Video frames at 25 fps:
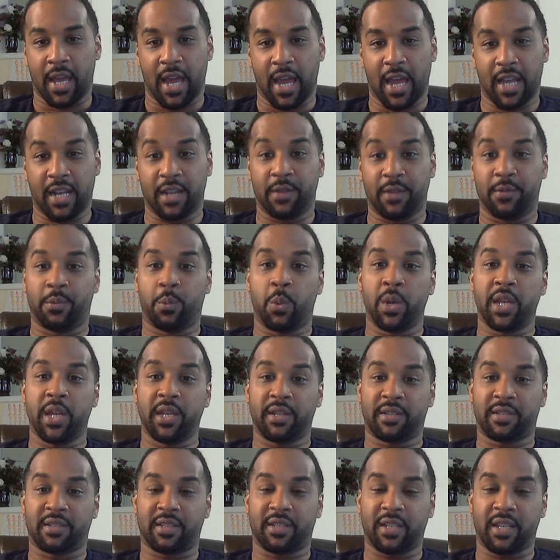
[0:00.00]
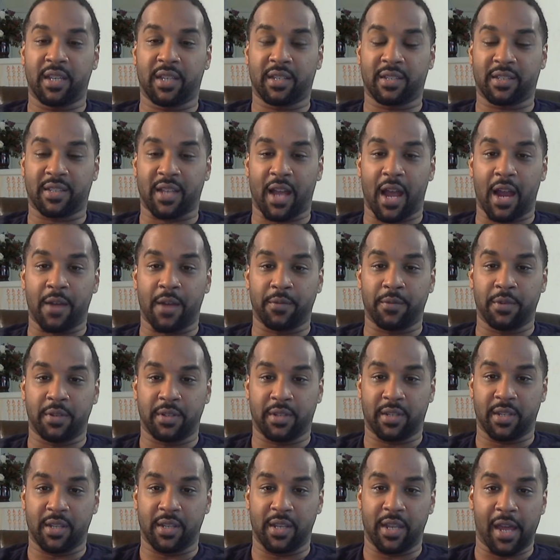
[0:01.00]
And if we seek
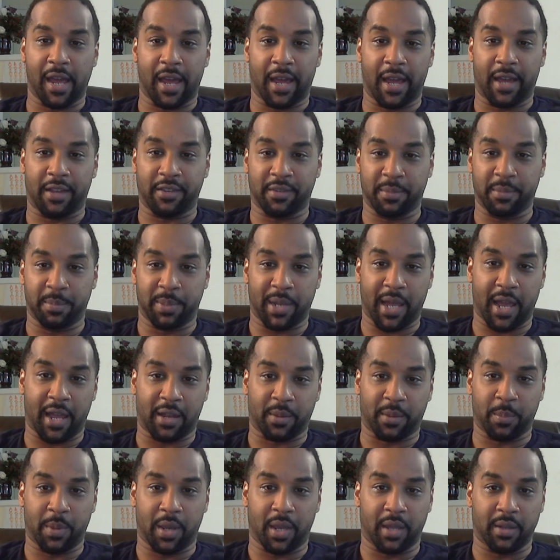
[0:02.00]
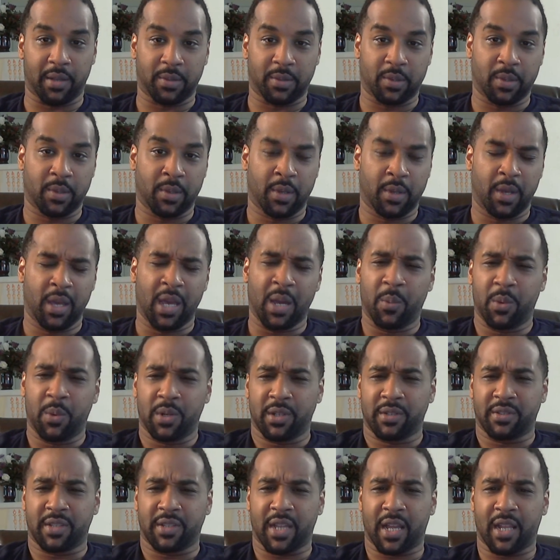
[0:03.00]
sovereignty as black men,
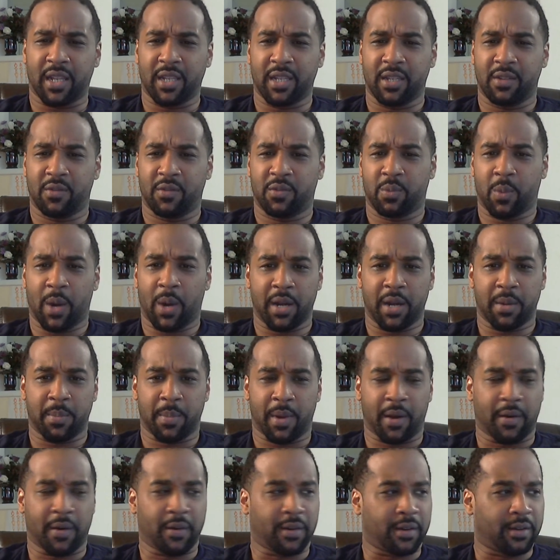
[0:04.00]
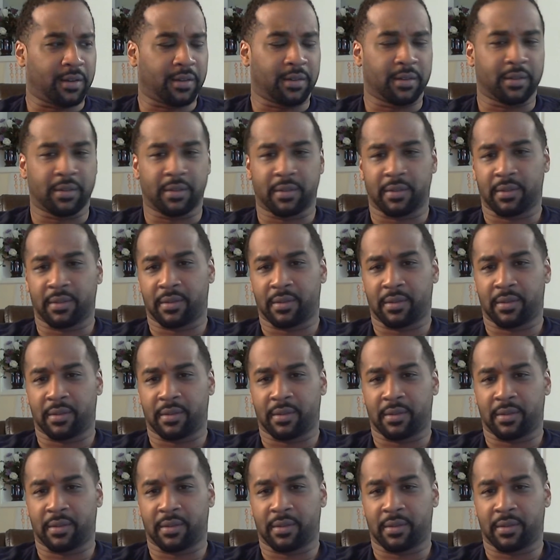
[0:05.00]
what does that leave white America?